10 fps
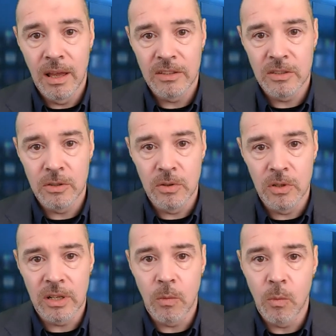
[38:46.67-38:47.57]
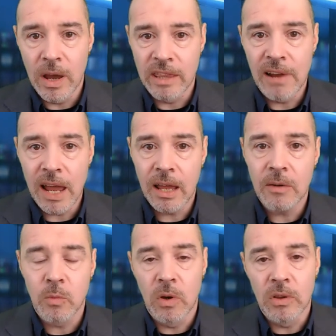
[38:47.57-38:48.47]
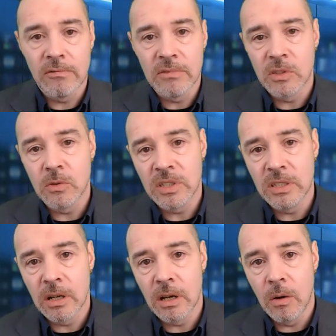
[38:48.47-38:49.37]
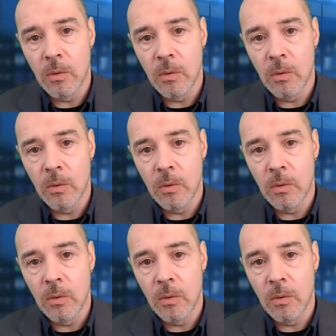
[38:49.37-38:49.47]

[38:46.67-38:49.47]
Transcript: to look at where they're at, what their resources are,